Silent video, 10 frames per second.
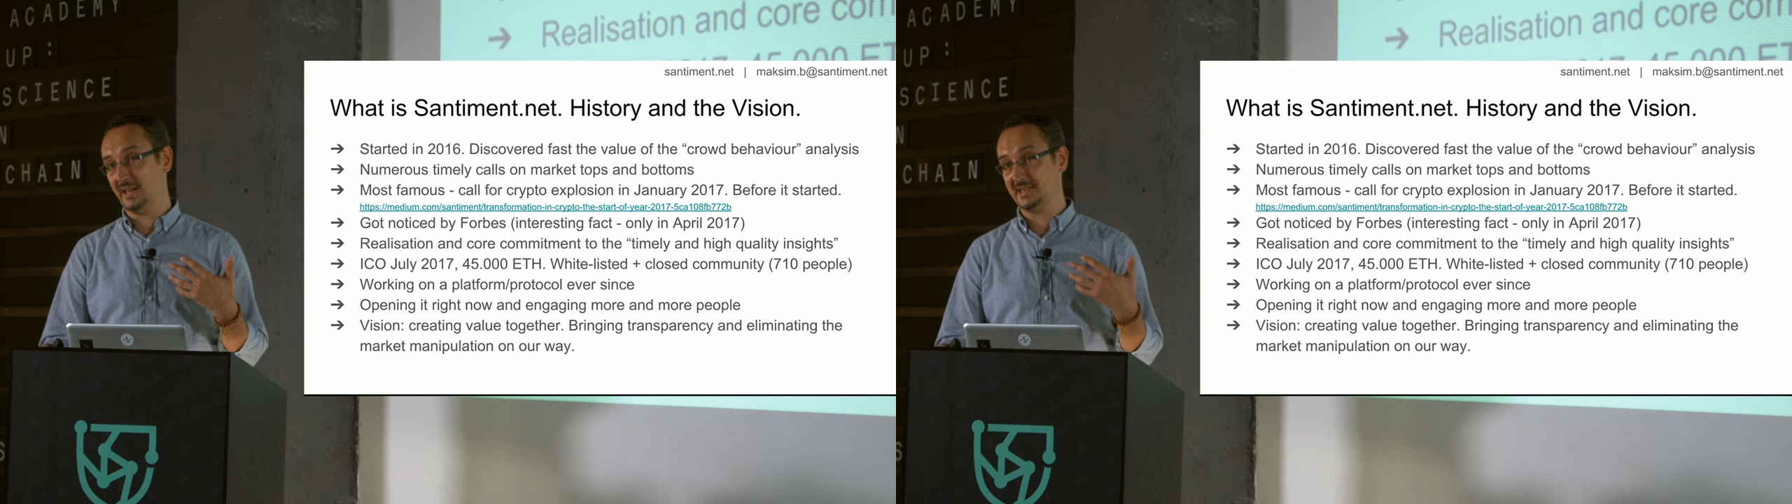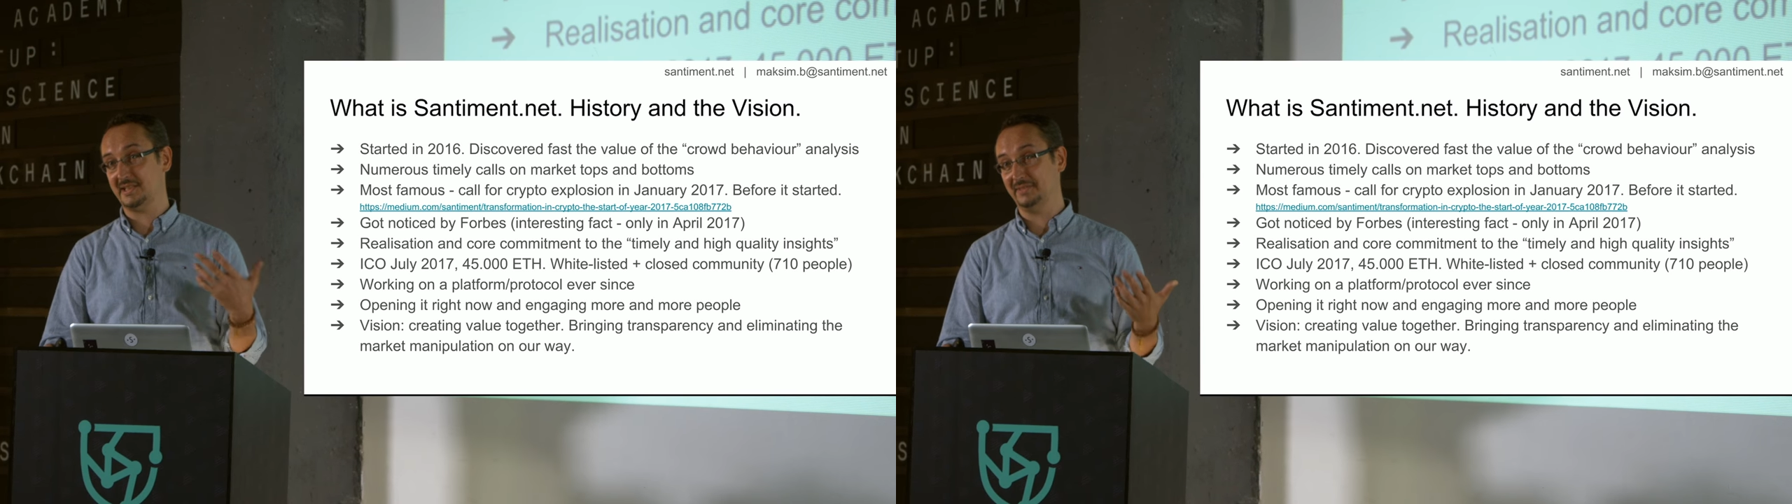
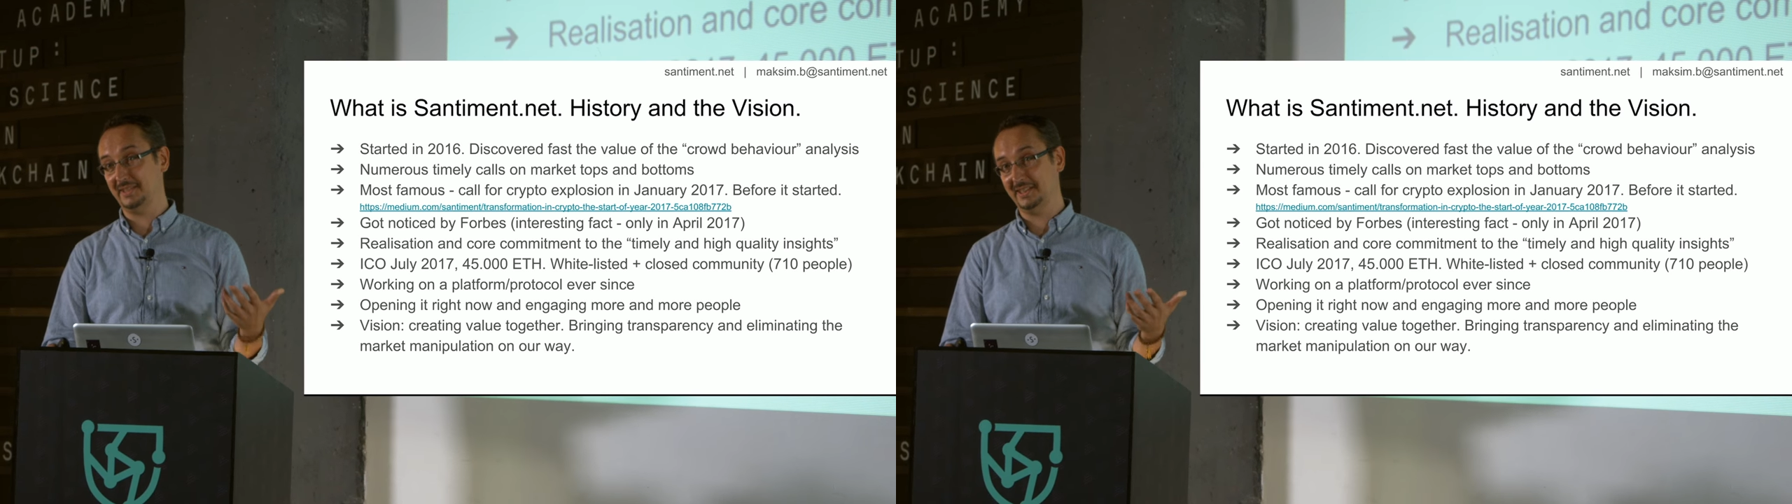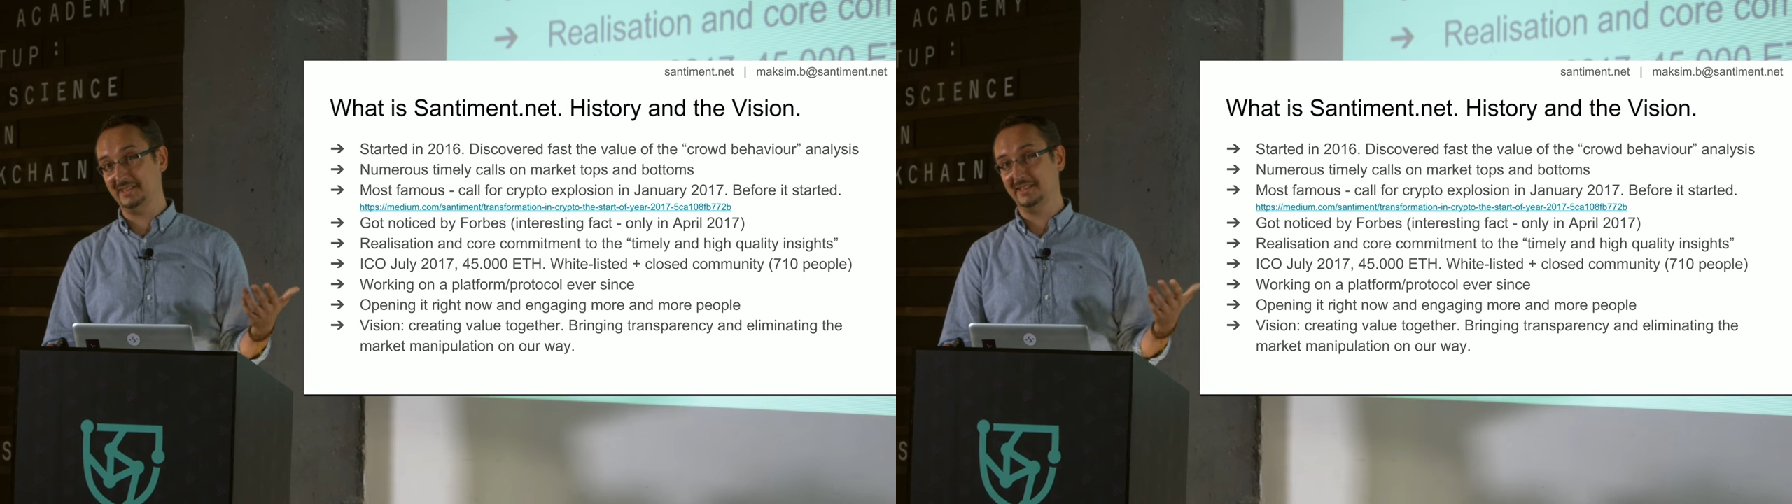Ten years
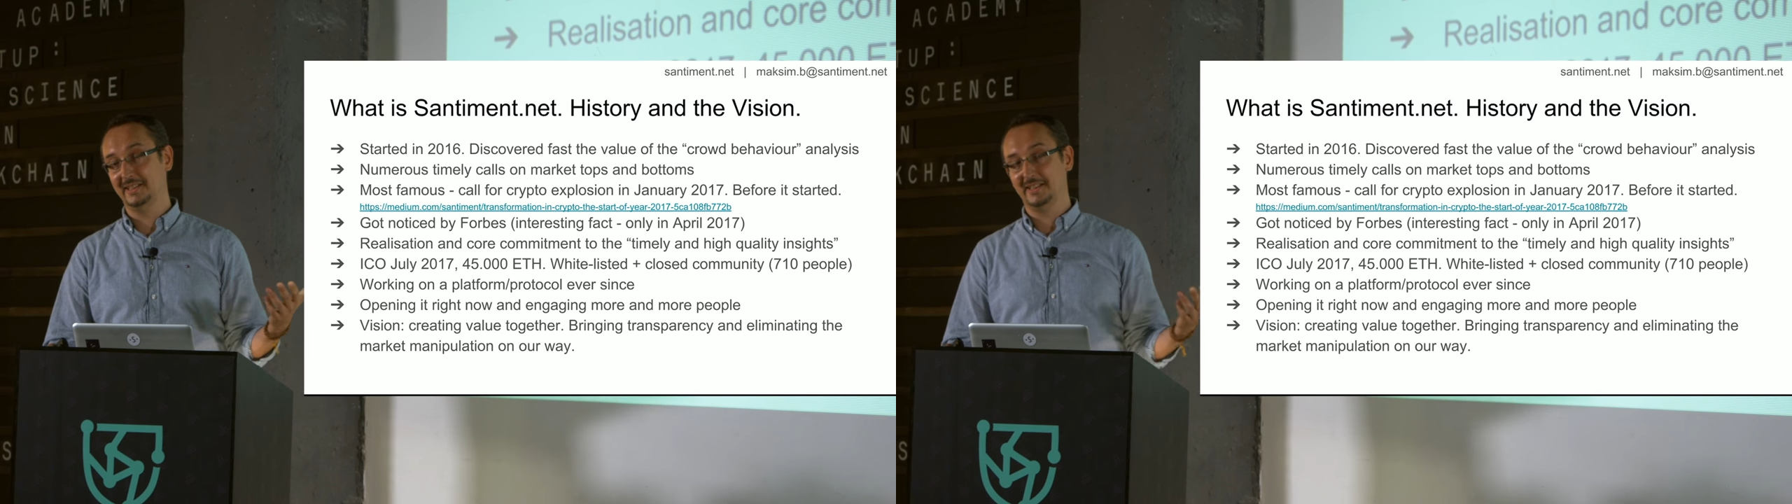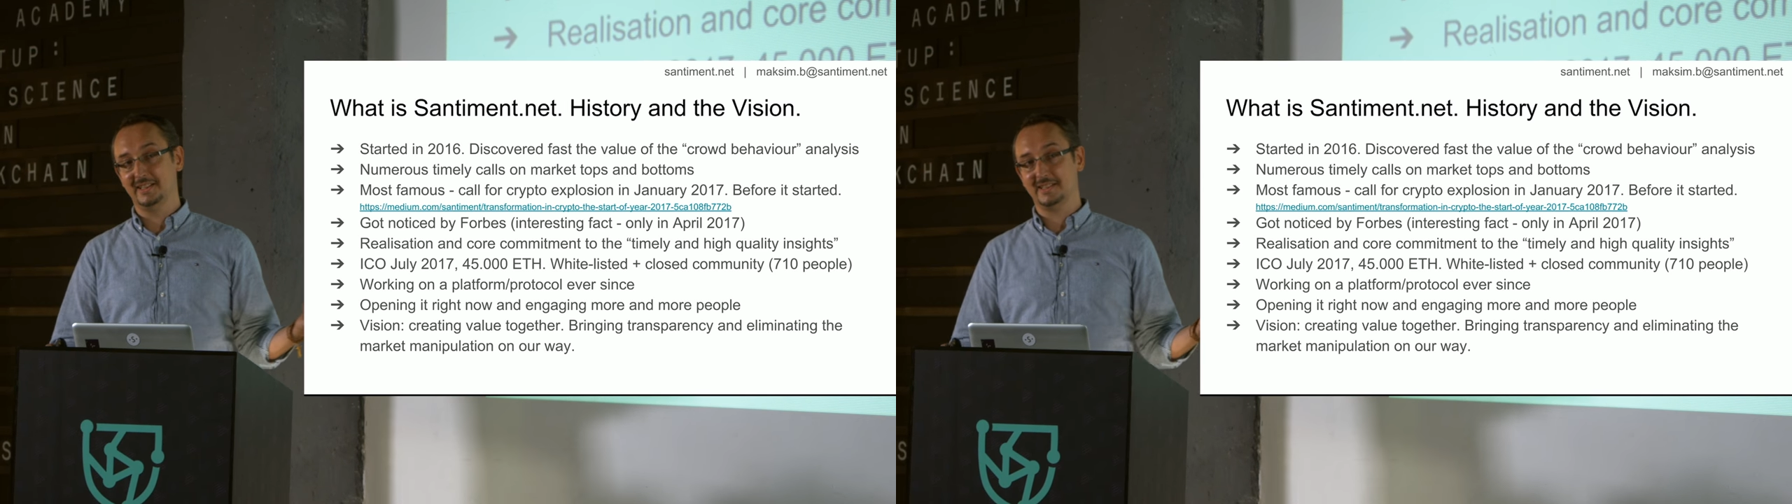before the
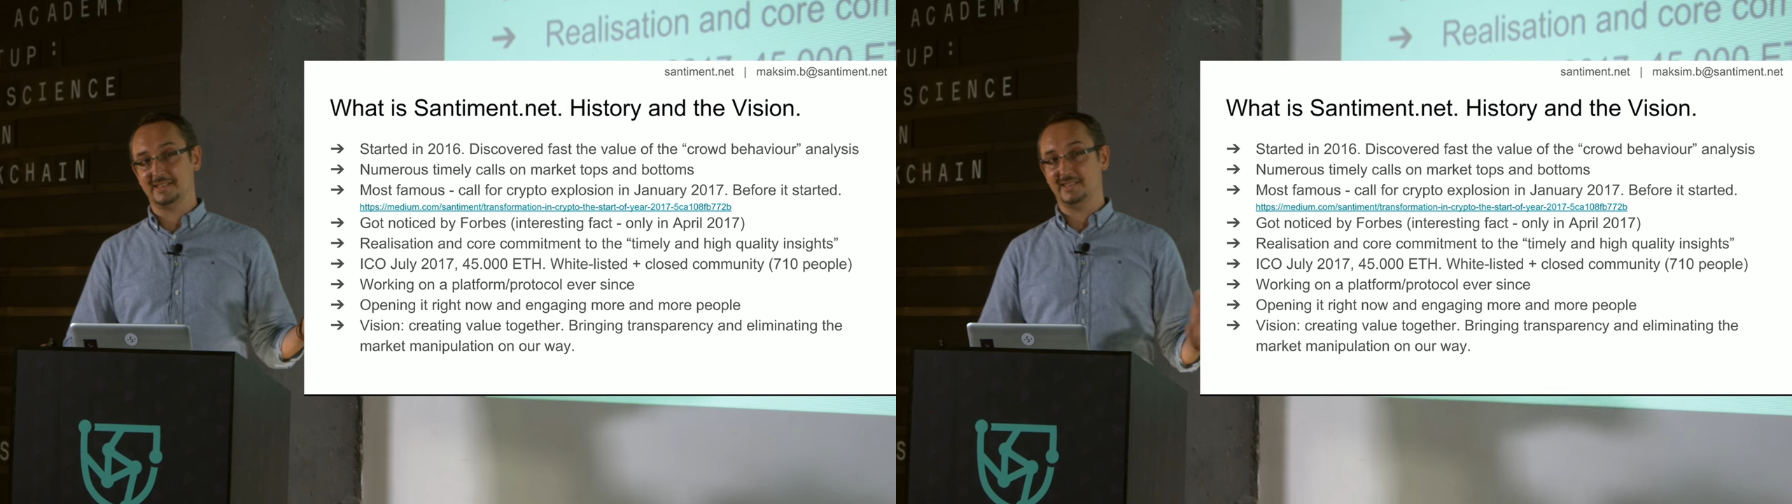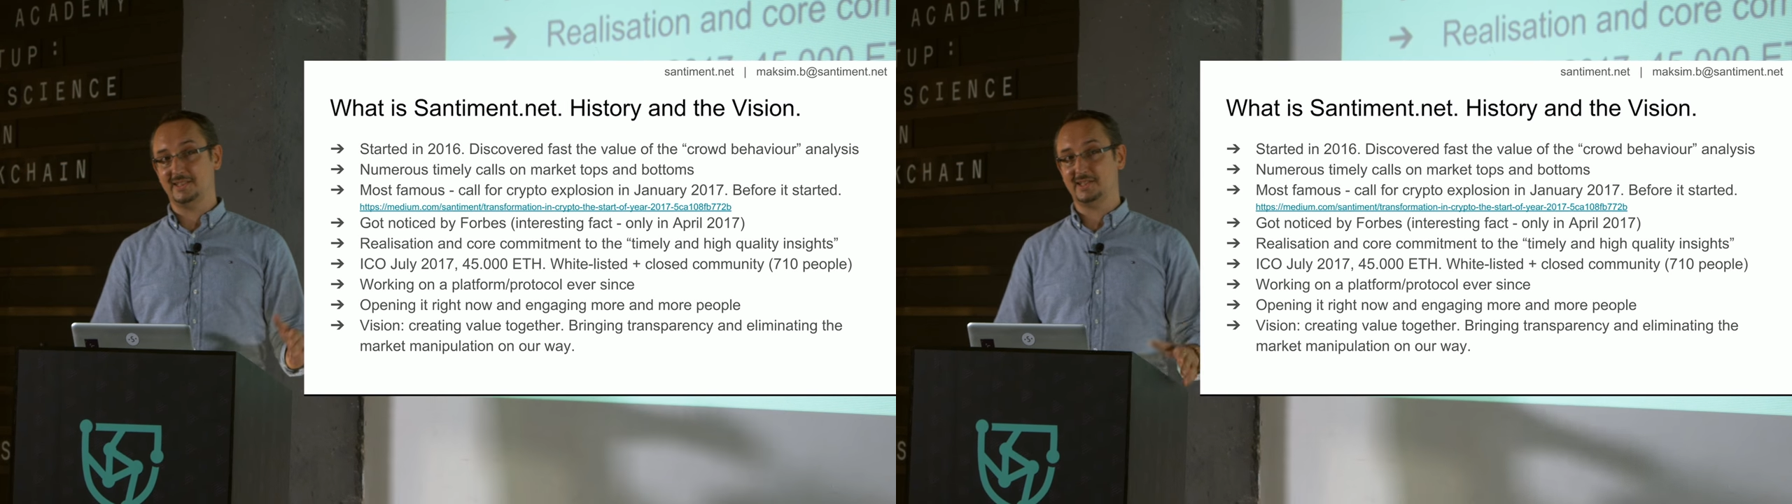very
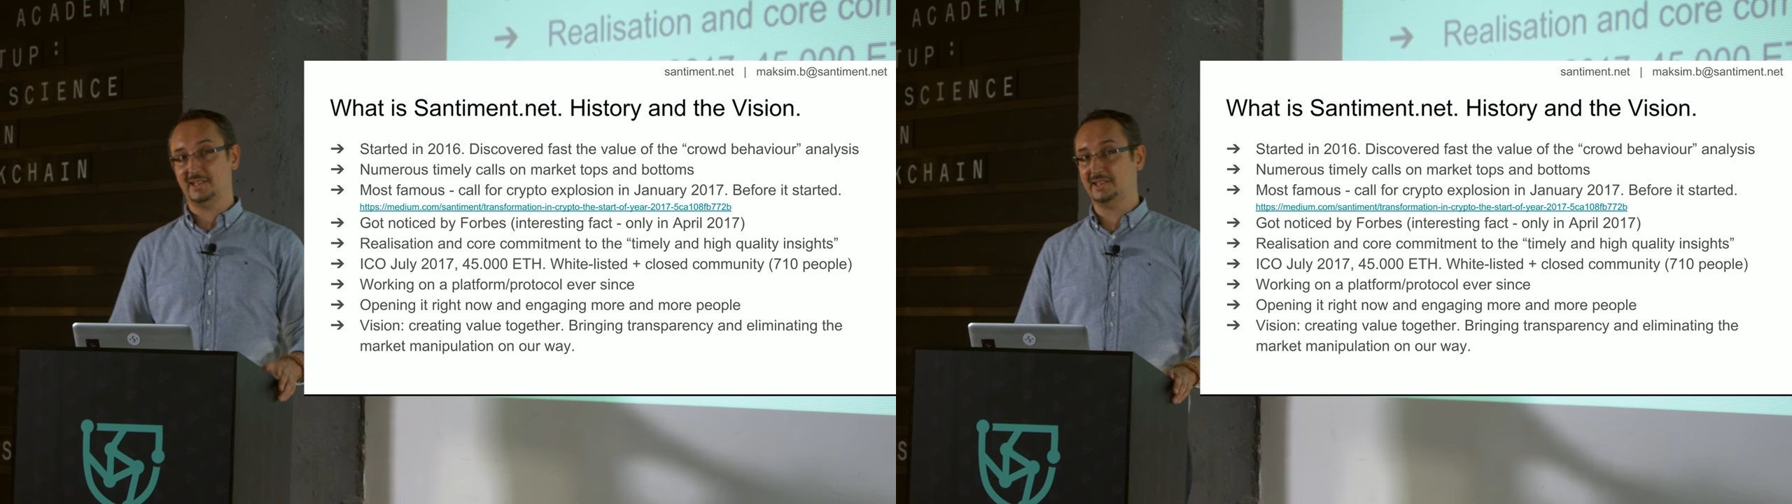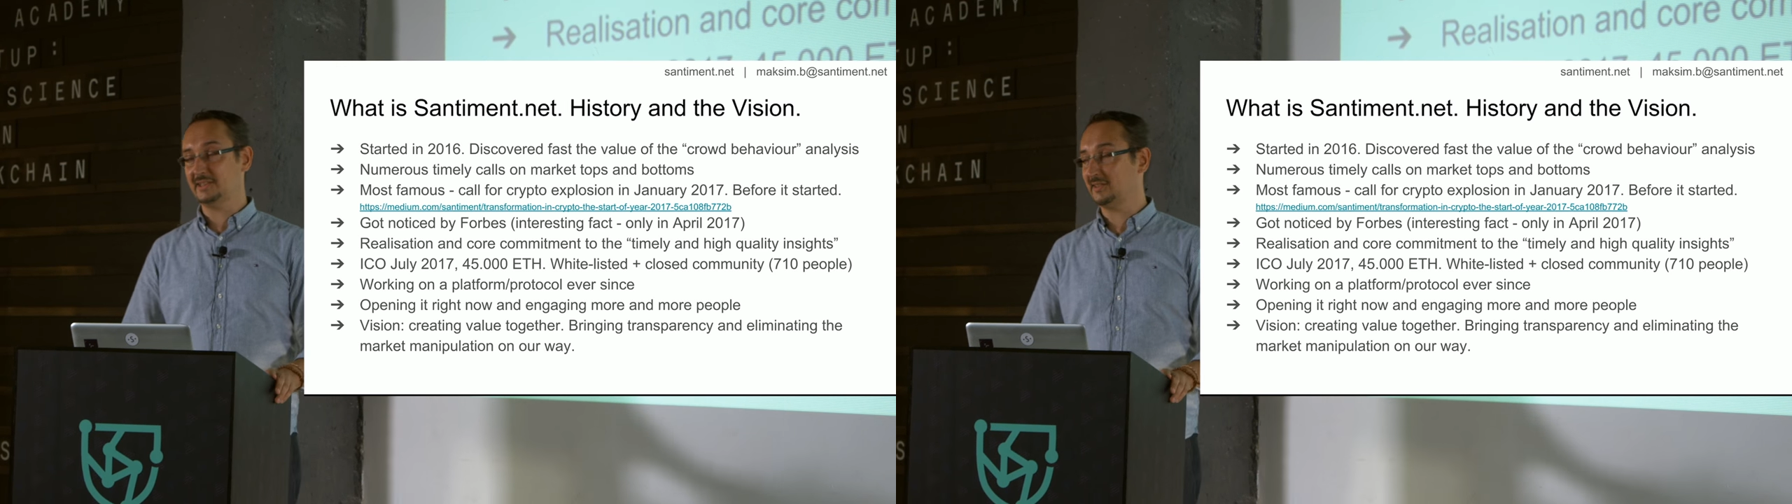
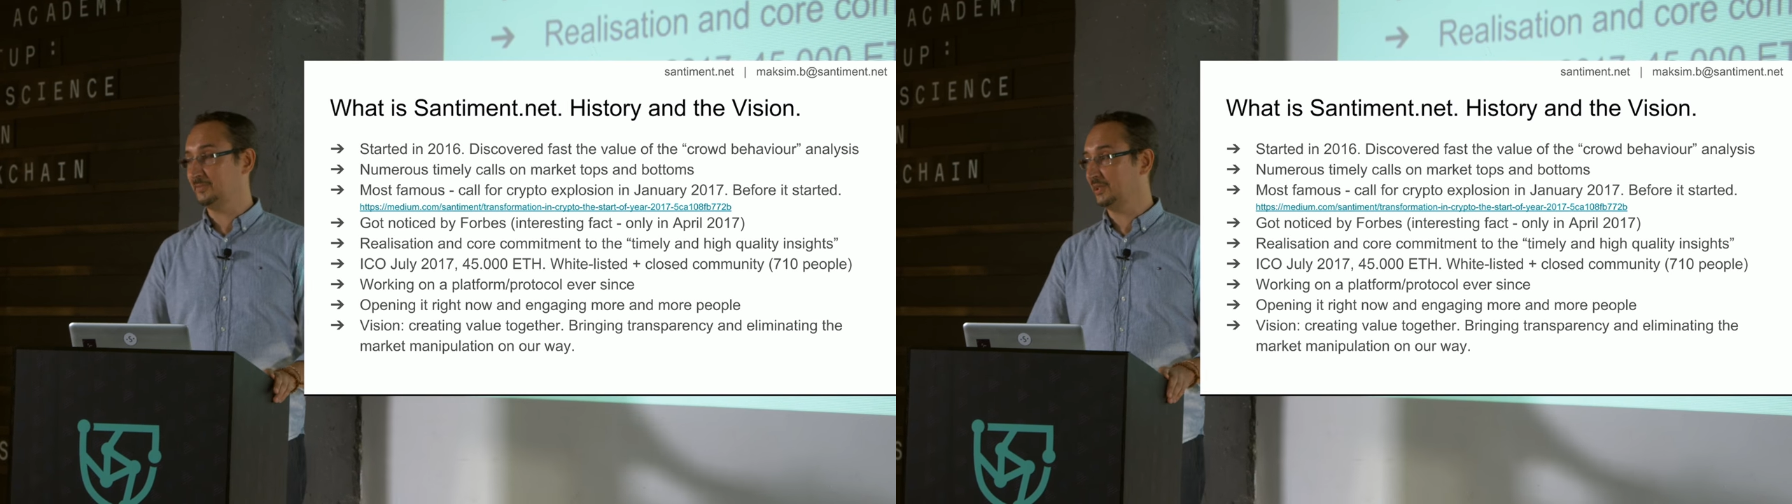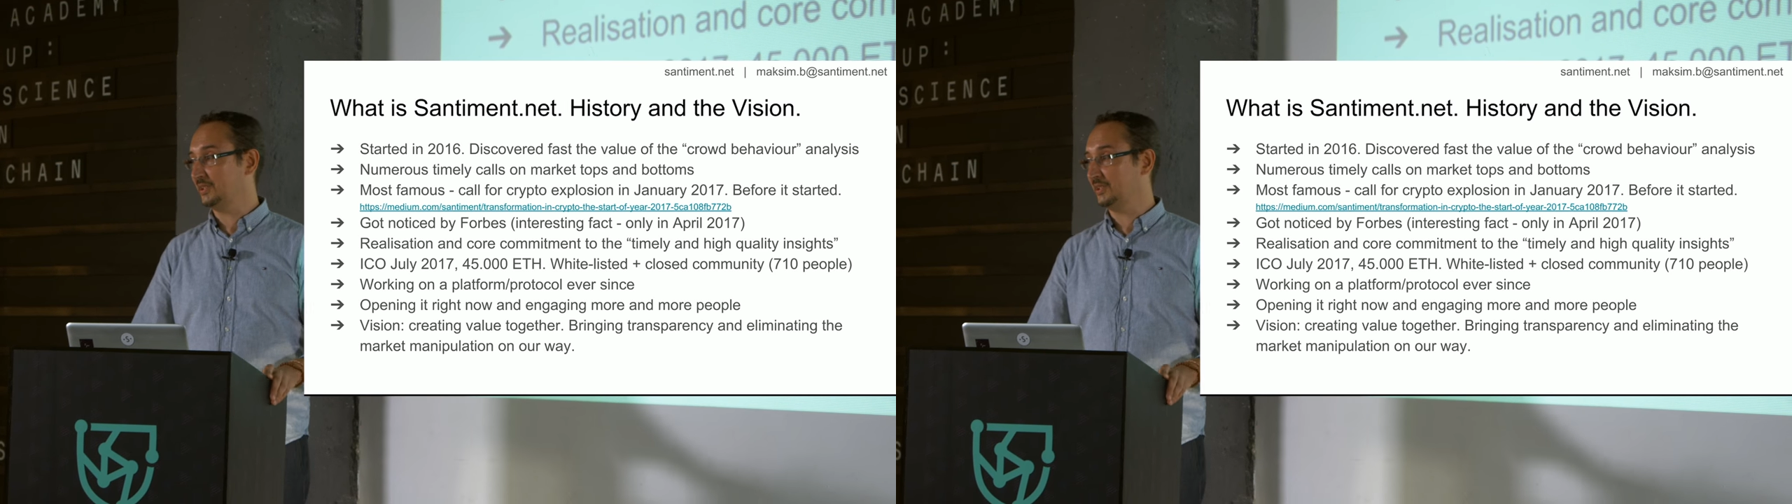recruited,